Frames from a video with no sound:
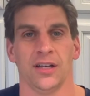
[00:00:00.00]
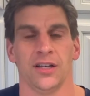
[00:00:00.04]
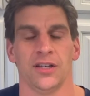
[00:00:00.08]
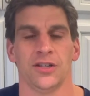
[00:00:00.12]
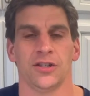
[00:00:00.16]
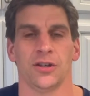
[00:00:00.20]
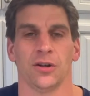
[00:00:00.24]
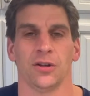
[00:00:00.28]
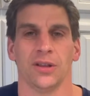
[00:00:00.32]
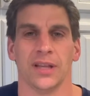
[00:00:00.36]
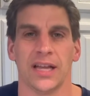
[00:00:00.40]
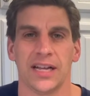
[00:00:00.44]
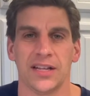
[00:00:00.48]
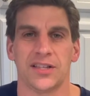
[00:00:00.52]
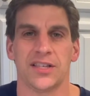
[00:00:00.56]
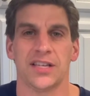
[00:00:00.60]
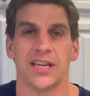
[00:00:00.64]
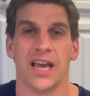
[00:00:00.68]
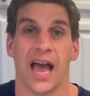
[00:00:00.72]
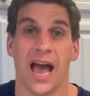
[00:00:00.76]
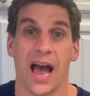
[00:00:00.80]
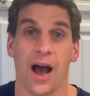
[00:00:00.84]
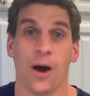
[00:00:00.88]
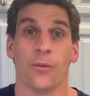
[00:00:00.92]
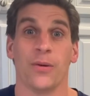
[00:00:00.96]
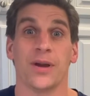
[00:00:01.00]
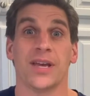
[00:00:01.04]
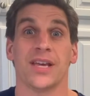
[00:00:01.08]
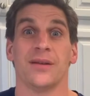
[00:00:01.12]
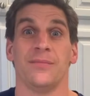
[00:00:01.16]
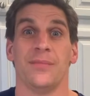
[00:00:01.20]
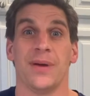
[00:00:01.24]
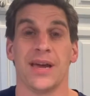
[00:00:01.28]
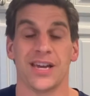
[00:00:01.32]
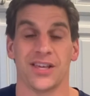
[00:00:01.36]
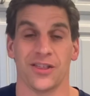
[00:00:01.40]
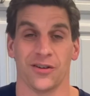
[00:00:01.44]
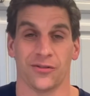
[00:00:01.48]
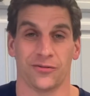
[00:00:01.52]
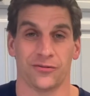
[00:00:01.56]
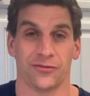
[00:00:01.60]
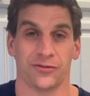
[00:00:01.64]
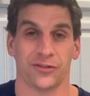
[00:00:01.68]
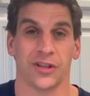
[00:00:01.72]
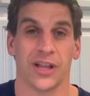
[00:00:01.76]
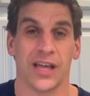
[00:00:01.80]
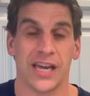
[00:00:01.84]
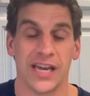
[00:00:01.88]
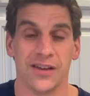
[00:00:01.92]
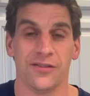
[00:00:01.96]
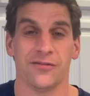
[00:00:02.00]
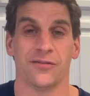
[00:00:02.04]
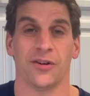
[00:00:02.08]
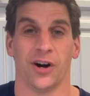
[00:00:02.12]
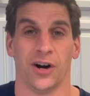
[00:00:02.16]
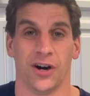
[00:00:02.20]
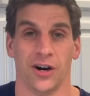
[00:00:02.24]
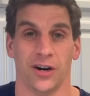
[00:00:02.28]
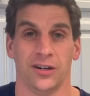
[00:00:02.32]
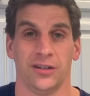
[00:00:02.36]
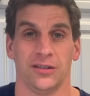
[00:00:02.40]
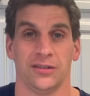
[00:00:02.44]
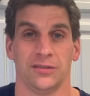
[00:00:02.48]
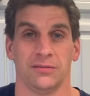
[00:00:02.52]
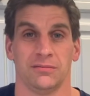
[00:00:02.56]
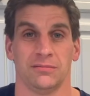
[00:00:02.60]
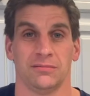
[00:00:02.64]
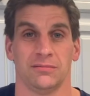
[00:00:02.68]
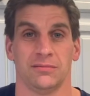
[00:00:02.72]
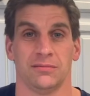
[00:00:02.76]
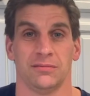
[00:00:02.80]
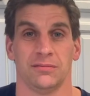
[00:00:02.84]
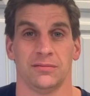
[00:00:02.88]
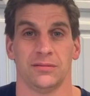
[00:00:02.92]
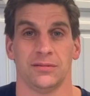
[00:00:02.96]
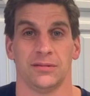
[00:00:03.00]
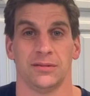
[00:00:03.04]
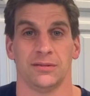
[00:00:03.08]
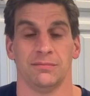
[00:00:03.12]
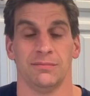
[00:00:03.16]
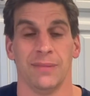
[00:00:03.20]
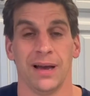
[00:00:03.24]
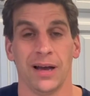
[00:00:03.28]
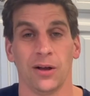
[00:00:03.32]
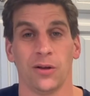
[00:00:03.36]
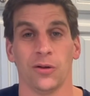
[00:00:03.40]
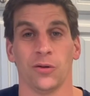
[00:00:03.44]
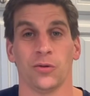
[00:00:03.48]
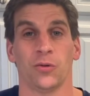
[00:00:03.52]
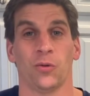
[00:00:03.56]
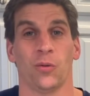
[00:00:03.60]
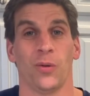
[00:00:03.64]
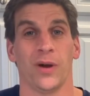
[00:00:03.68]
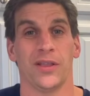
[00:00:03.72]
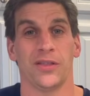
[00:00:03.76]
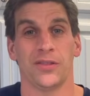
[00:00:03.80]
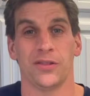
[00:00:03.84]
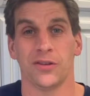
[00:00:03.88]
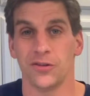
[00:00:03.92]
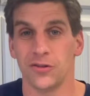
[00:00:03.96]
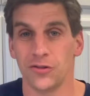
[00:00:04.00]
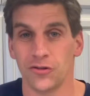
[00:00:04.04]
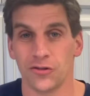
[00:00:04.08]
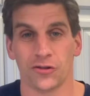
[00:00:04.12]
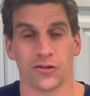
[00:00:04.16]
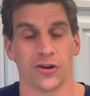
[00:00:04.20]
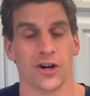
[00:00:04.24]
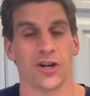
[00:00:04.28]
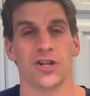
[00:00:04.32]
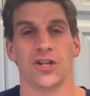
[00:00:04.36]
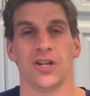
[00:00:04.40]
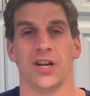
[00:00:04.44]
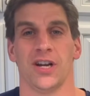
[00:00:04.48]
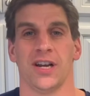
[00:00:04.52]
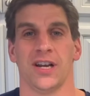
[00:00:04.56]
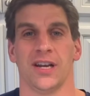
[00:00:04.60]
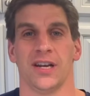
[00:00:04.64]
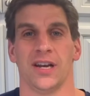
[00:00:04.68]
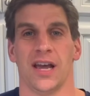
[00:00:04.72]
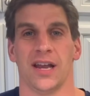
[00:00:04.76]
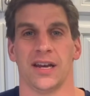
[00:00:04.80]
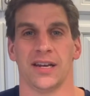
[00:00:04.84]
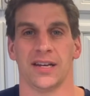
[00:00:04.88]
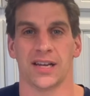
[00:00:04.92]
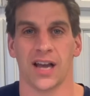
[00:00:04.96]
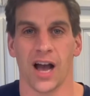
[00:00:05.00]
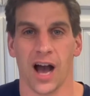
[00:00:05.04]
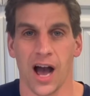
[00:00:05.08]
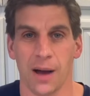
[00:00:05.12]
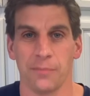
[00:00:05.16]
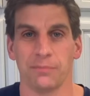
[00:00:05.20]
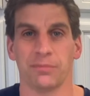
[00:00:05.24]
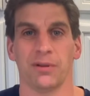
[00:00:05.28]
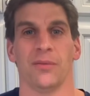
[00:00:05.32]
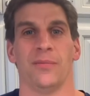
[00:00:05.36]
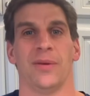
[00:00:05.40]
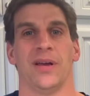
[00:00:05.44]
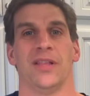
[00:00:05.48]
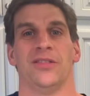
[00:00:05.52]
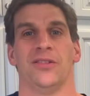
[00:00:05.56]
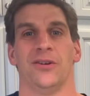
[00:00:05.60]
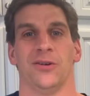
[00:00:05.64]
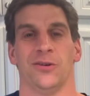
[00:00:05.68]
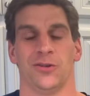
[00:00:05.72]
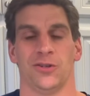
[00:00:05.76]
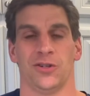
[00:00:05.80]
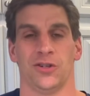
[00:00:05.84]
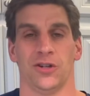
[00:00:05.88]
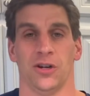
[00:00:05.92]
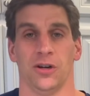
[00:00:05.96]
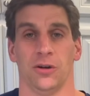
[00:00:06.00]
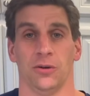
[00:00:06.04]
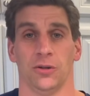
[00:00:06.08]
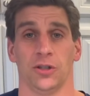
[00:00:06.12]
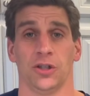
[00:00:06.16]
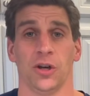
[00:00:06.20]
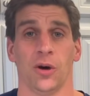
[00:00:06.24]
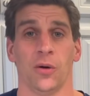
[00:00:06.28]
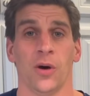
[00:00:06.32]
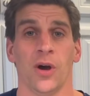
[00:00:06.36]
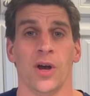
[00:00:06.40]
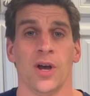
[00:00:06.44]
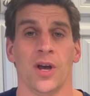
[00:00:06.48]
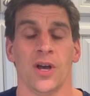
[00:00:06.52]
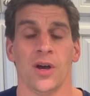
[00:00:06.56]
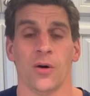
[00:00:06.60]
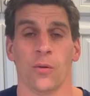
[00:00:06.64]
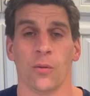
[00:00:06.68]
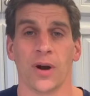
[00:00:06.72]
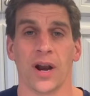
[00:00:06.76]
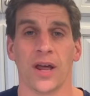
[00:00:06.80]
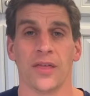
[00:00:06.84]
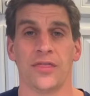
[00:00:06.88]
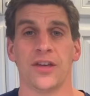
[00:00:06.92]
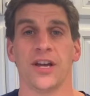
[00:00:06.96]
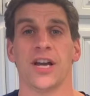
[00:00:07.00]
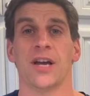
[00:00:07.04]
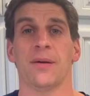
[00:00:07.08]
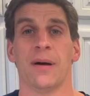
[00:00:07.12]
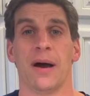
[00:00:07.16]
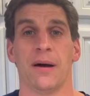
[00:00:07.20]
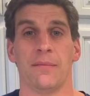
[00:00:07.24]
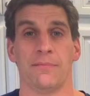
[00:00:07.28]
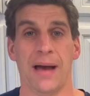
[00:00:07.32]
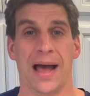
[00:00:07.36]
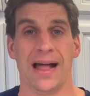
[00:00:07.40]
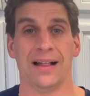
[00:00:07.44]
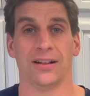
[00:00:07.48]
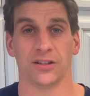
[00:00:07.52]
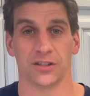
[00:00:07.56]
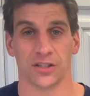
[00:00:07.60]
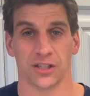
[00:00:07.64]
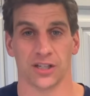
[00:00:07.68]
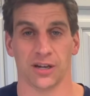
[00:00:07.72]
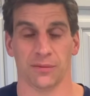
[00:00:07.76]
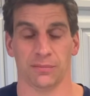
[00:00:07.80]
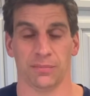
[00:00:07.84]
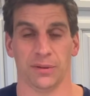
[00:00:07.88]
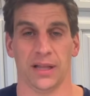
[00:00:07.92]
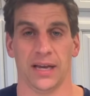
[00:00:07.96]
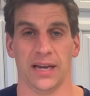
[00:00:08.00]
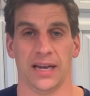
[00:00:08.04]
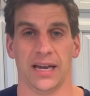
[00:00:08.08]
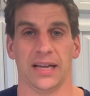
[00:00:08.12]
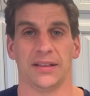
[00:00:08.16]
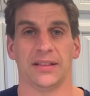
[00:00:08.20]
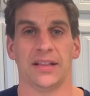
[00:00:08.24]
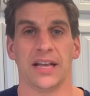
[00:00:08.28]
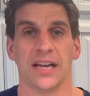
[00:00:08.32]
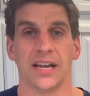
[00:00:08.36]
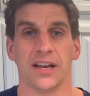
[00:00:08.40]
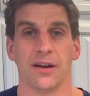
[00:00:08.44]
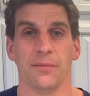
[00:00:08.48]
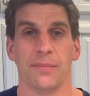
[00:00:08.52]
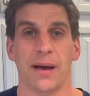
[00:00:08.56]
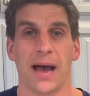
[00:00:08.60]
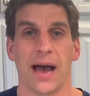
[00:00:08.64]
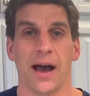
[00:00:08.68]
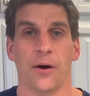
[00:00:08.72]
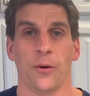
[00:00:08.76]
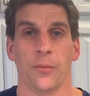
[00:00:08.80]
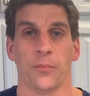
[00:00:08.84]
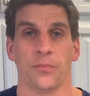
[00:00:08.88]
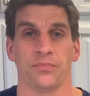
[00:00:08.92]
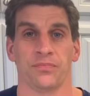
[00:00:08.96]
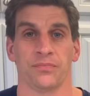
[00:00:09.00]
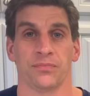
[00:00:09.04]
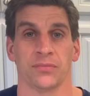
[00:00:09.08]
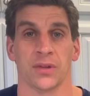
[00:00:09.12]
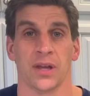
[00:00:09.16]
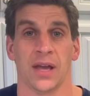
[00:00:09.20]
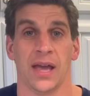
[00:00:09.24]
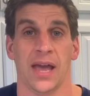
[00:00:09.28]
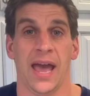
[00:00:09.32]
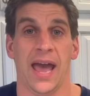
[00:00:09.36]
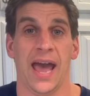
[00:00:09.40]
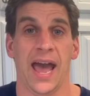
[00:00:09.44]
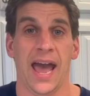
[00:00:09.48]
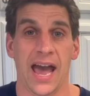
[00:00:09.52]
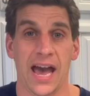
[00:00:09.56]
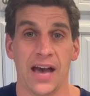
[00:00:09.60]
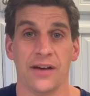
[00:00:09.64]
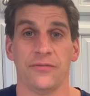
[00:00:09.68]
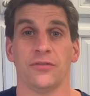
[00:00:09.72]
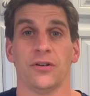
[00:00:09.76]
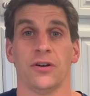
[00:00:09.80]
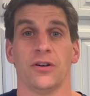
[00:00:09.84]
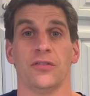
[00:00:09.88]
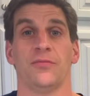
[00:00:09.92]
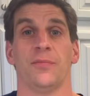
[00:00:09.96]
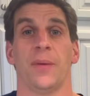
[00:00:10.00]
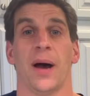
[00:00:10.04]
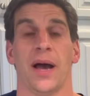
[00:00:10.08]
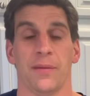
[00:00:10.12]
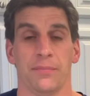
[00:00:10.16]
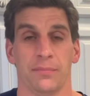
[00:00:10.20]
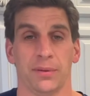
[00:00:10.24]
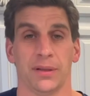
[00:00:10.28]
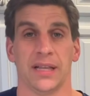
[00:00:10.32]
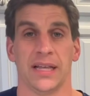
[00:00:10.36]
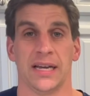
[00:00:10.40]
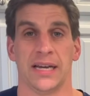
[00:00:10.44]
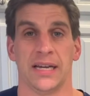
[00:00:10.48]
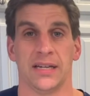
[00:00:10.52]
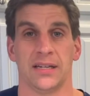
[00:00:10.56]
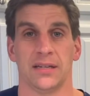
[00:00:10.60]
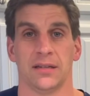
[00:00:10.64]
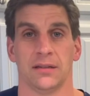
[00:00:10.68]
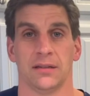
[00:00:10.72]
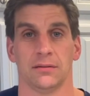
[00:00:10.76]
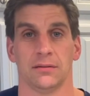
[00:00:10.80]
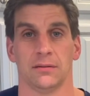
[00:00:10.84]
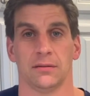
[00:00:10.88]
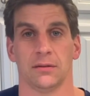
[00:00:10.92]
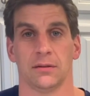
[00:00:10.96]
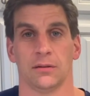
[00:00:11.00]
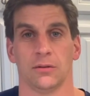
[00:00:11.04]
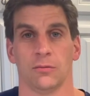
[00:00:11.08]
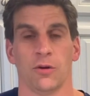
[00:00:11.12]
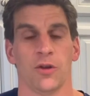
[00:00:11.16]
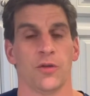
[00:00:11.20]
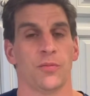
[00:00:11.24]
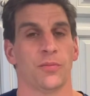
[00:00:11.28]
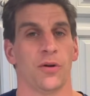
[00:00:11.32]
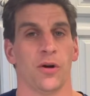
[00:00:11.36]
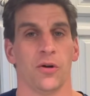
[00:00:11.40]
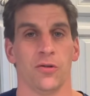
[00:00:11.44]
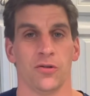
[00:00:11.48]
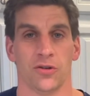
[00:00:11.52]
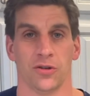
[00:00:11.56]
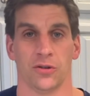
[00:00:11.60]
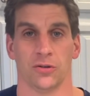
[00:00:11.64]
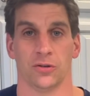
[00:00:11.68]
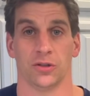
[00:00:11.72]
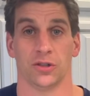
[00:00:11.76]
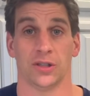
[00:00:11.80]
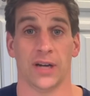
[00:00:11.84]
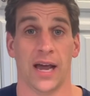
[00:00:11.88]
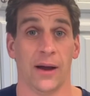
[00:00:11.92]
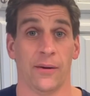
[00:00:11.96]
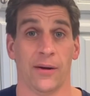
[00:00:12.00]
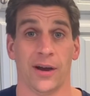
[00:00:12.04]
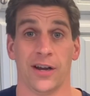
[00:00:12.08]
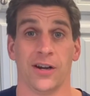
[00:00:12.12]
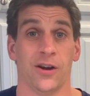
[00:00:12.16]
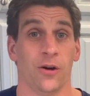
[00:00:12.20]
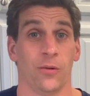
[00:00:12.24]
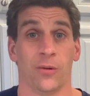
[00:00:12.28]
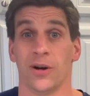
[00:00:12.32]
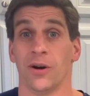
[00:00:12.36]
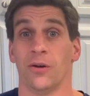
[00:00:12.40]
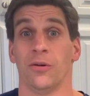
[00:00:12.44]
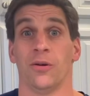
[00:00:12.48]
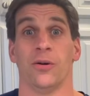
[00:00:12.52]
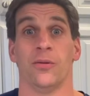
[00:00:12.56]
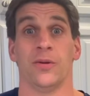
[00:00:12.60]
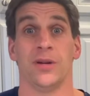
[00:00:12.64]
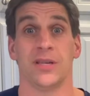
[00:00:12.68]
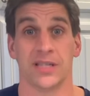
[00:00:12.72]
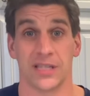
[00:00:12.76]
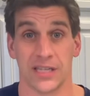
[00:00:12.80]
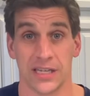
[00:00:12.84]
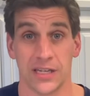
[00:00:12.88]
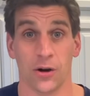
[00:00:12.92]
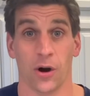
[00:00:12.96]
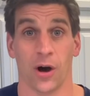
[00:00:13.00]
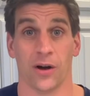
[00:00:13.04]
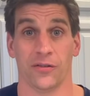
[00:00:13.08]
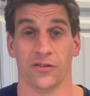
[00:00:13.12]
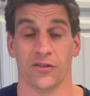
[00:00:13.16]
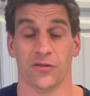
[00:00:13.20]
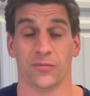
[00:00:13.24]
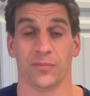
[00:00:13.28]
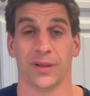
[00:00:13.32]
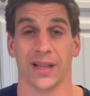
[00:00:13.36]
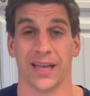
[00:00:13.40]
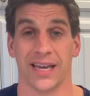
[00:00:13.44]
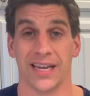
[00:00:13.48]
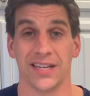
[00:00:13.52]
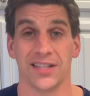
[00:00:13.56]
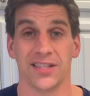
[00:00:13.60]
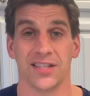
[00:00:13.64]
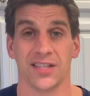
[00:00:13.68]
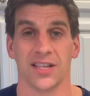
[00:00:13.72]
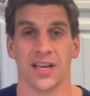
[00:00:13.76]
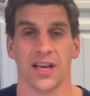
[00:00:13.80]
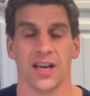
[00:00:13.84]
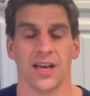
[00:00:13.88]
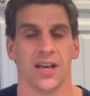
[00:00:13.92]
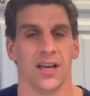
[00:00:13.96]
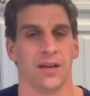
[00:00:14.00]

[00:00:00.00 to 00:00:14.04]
So let's see how we can make the flavor meld with the nutrition and complement those two. So when I think about balancing a plate, I think about half of my plate with produce. Now, I know we don't always eat off of plates.